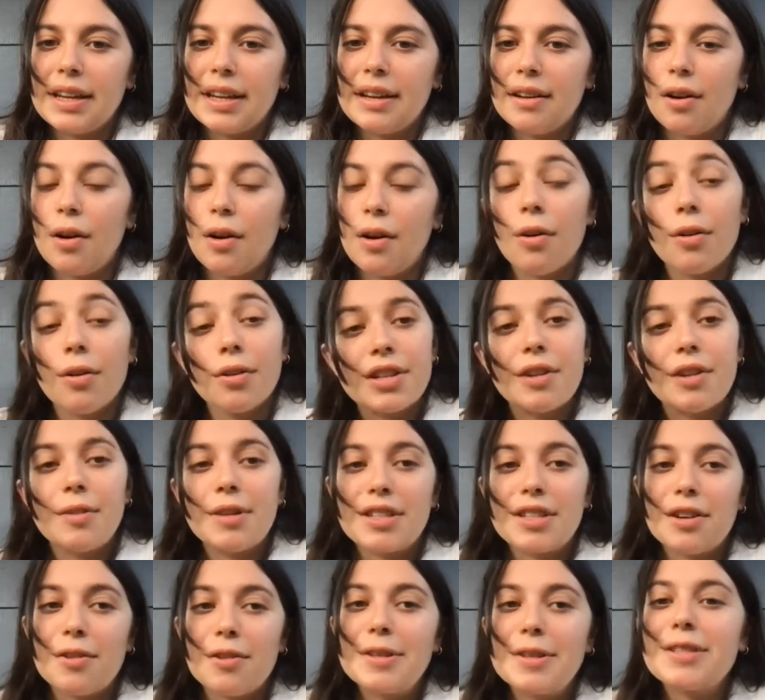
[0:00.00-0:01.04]
also
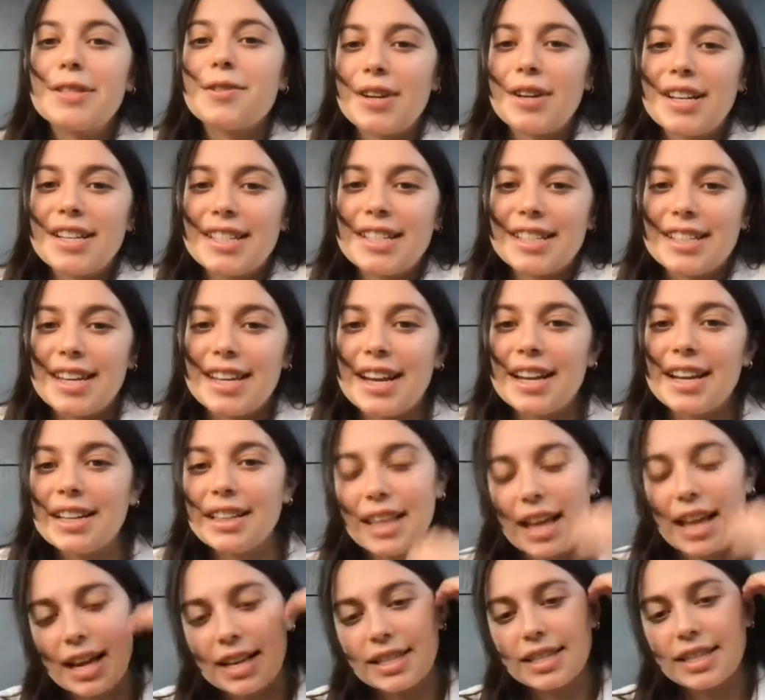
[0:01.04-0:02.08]
it's always great to take
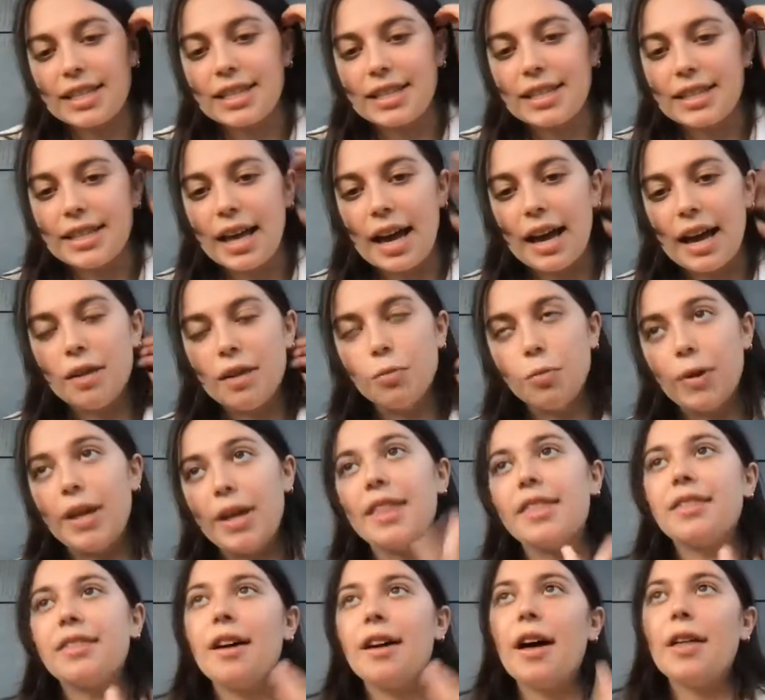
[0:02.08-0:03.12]
classes that
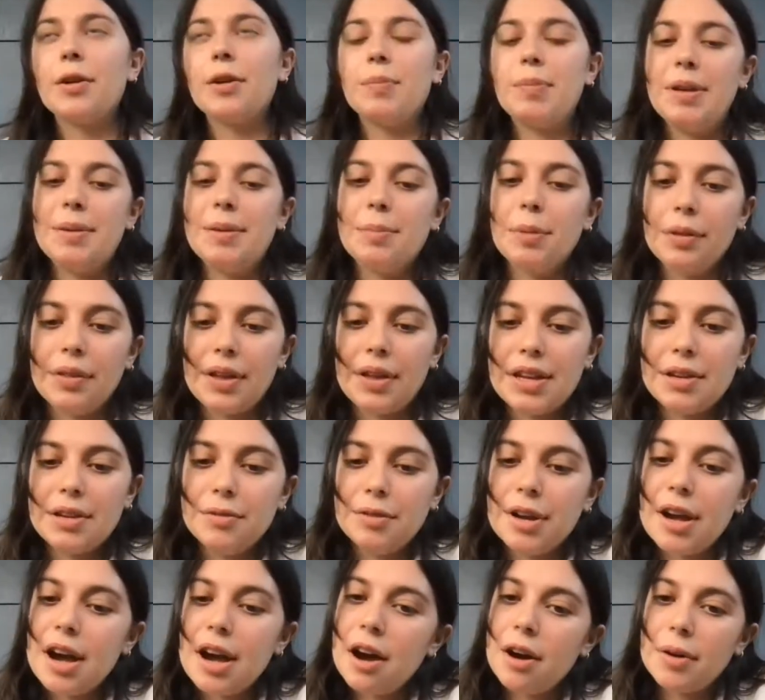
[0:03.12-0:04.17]
with other people that you
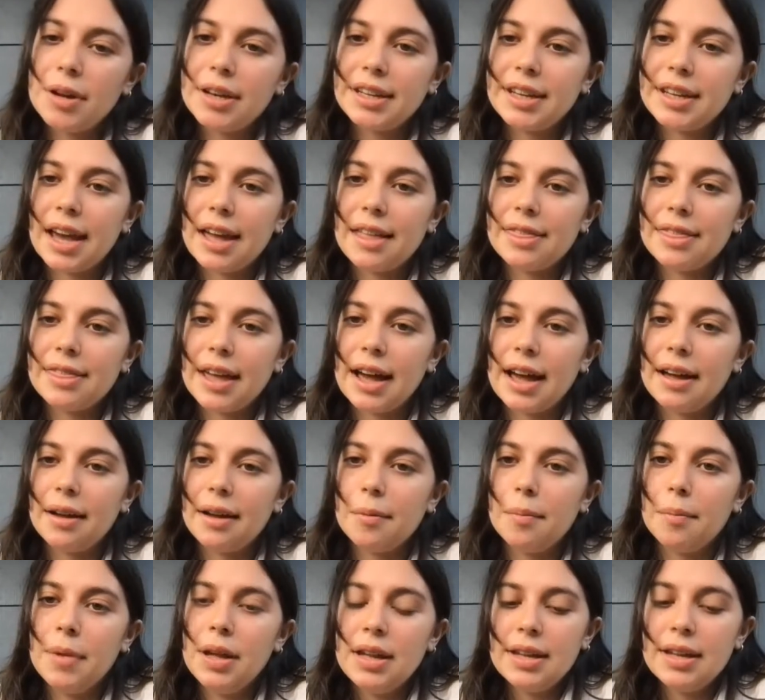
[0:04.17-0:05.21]
know and get them
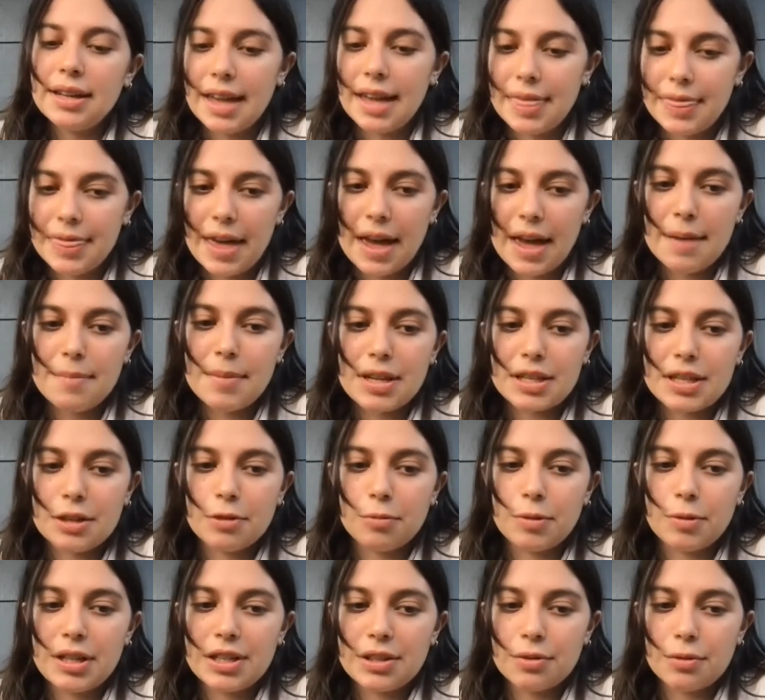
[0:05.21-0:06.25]
as a
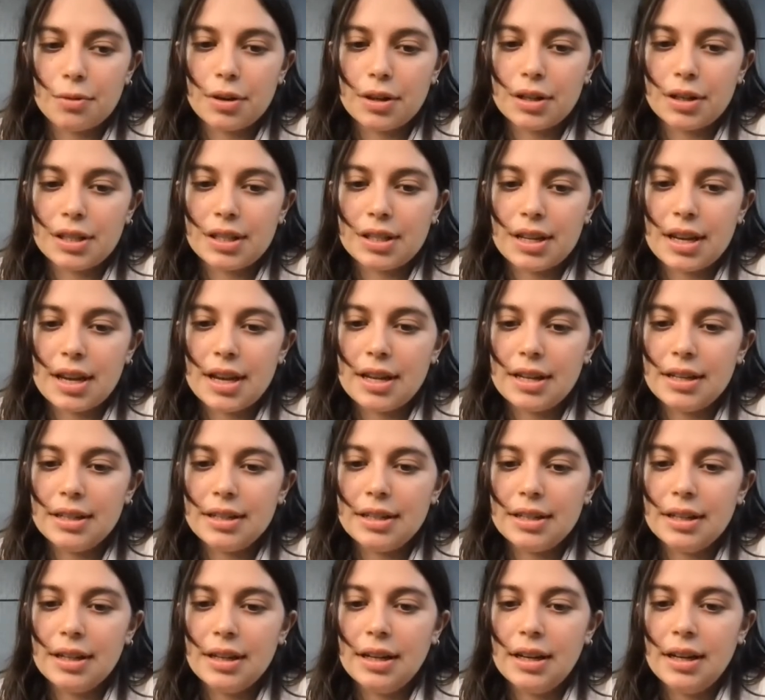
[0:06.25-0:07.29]
resource and
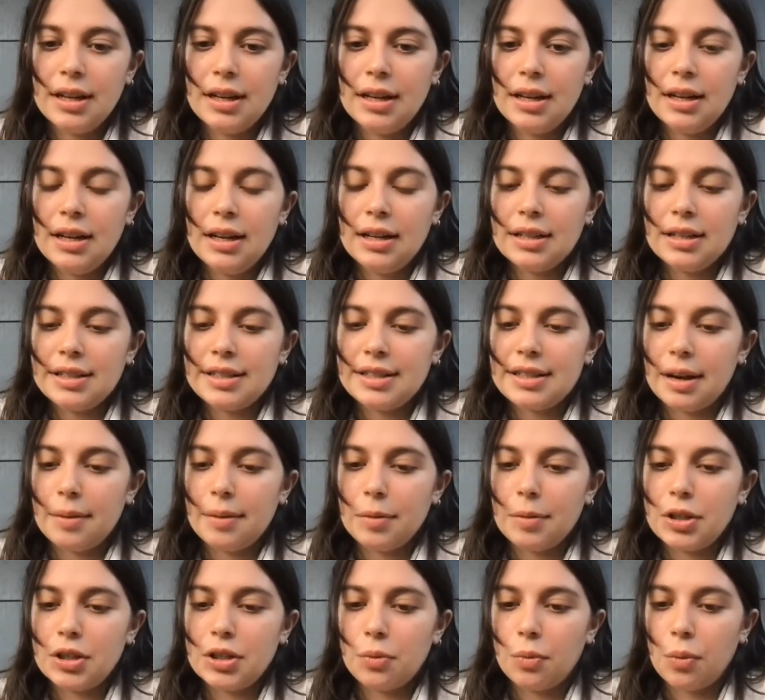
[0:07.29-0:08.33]

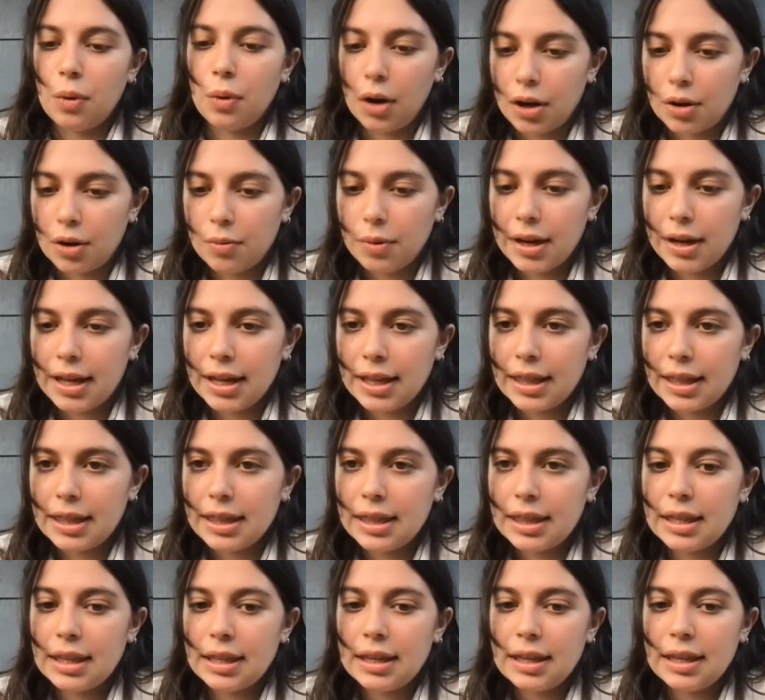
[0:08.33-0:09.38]
someone to work with.
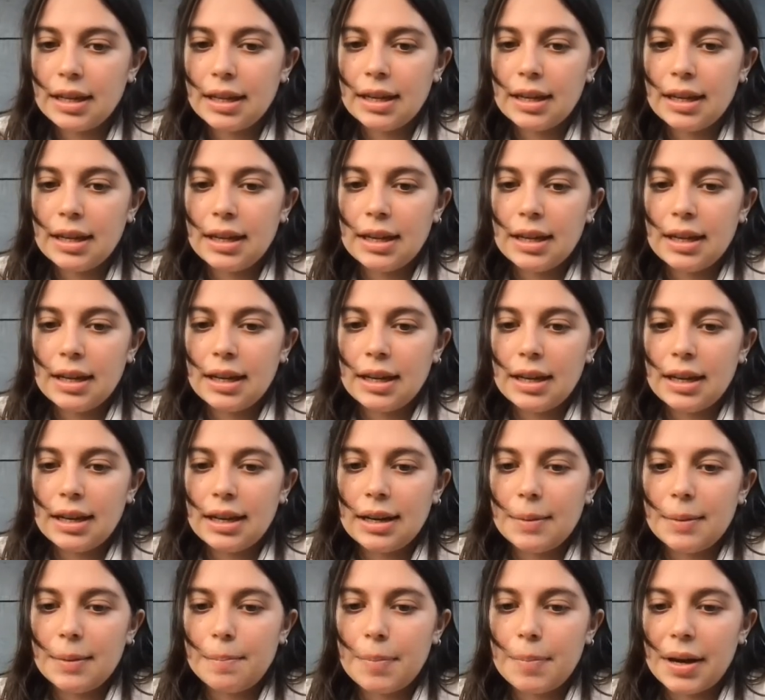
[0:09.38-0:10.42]

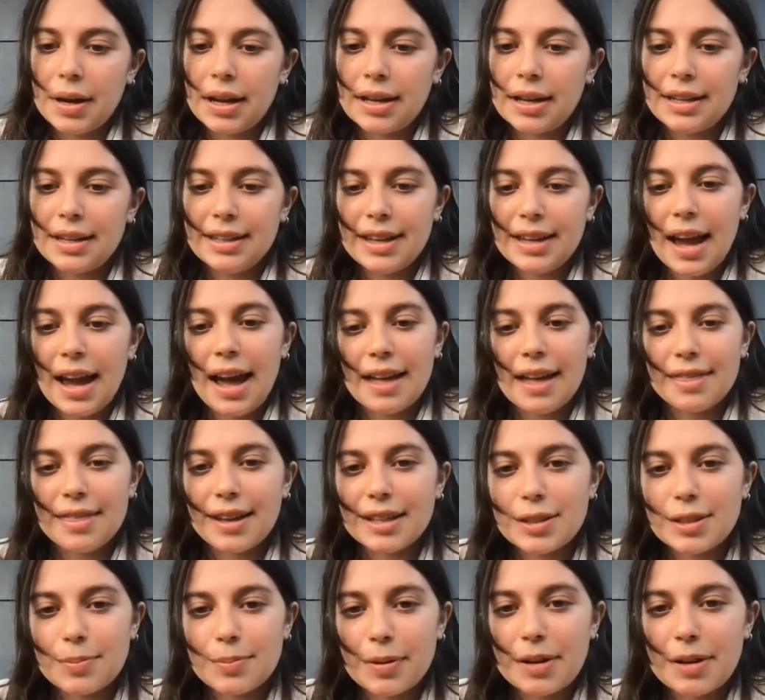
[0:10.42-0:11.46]
But yeah,
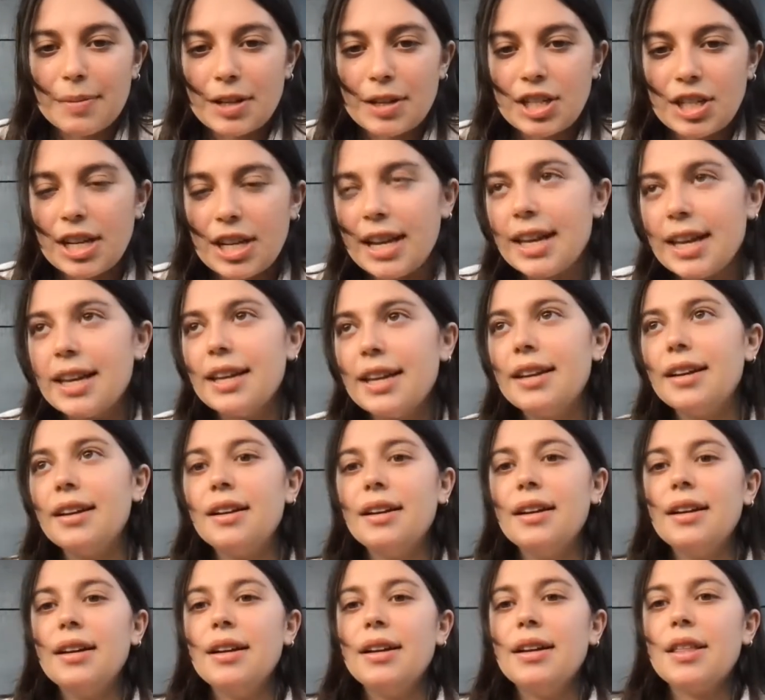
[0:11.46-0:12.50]
that's pretty much it.
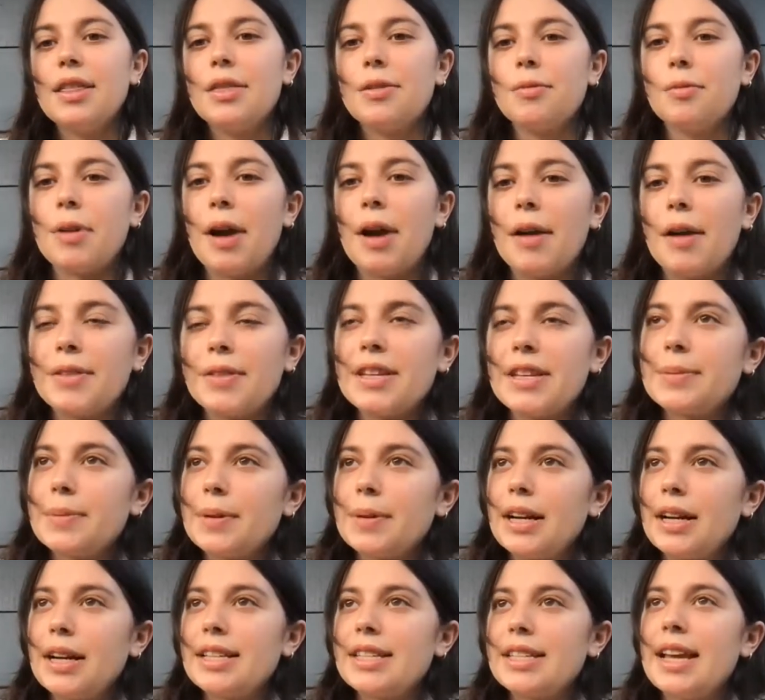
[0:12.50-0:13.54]
Throughout this
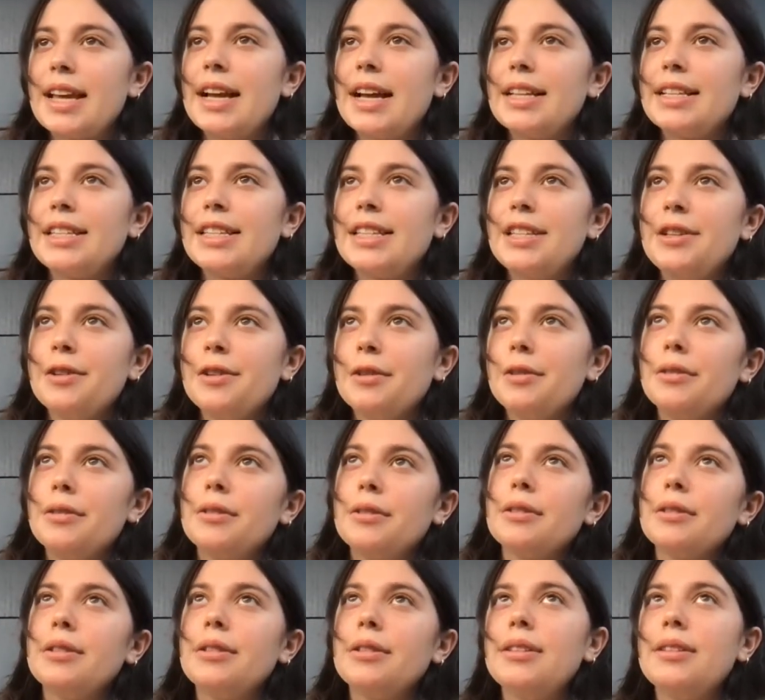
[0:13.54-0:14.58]
process,
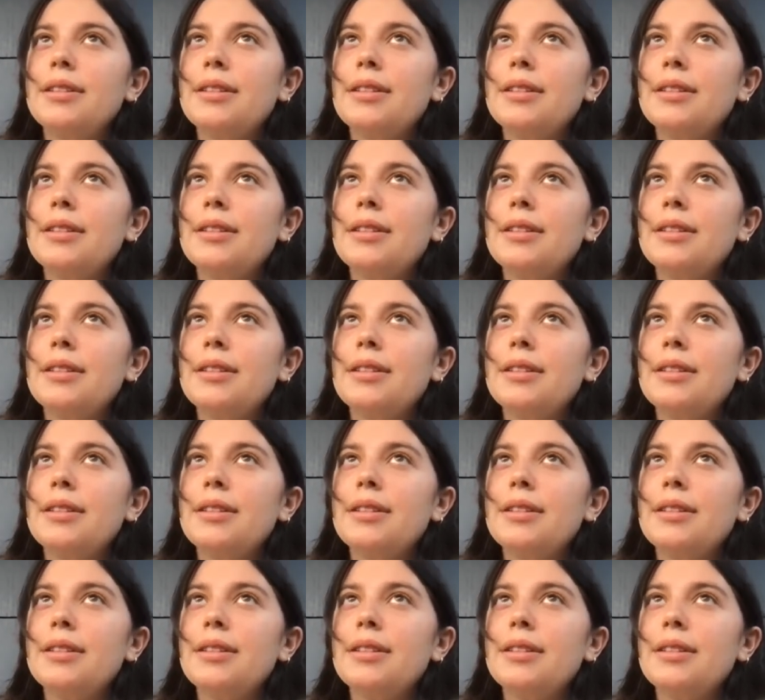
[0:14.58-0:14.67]
you'll